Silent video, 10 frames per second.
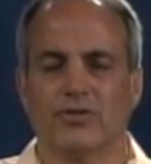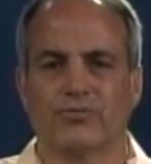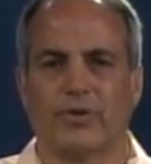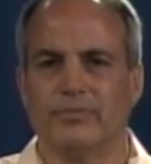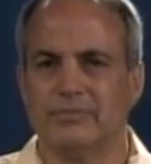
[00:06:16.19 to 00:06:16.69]

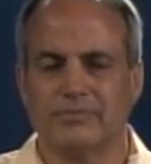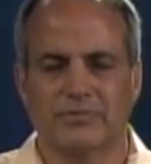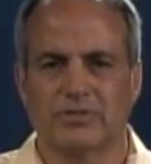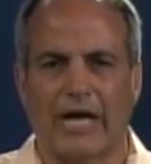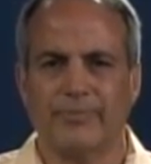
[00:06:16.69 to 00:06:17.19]
From
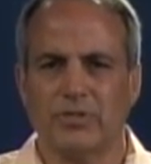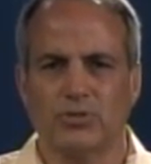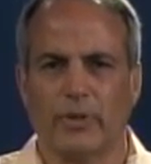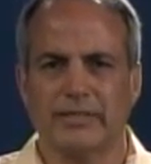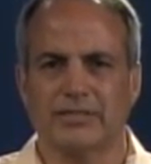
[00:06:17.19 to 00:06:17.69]
up to
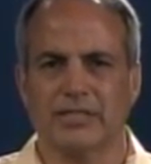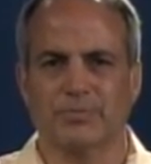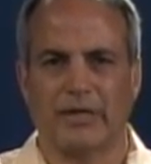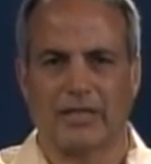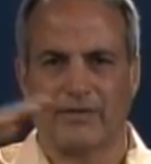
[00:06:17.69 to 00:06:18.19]
26,
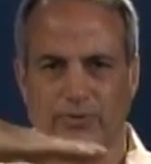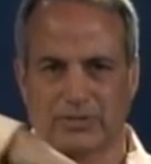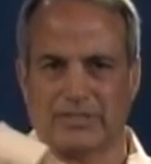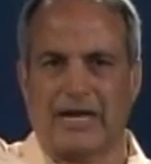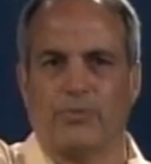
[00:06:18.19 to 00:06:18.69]
my life was
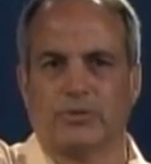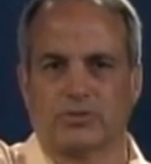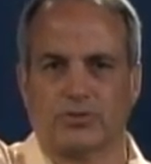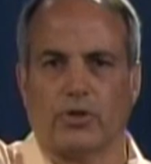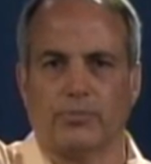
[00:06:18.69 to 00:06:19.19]
a downward
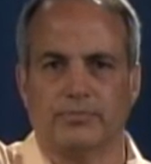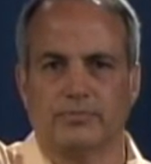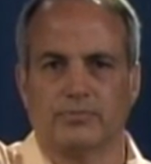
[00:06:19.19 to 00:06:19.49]
slope.